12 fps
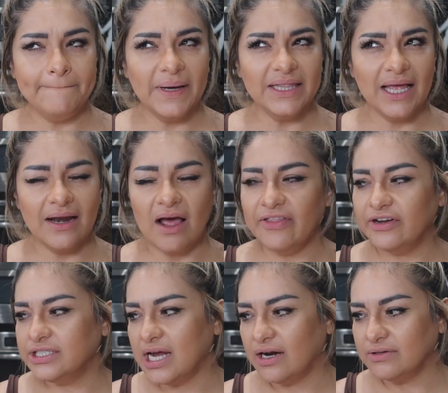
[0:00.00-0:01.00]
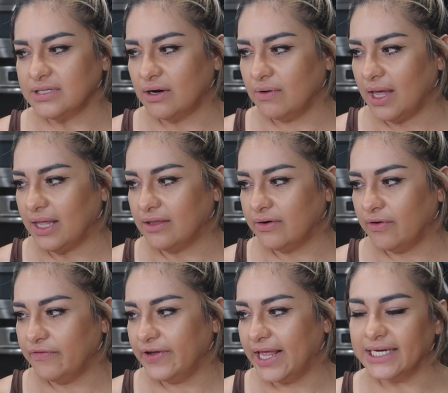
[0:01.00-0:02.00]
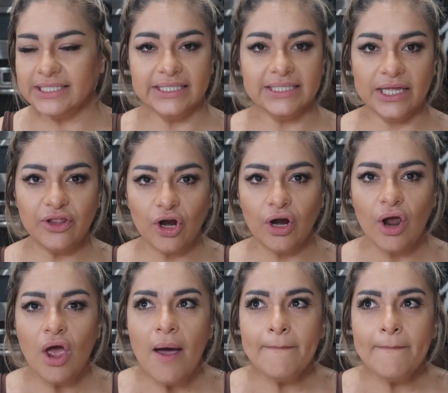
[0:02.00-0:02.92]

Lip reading: but then other channels, I don't get their notifications either.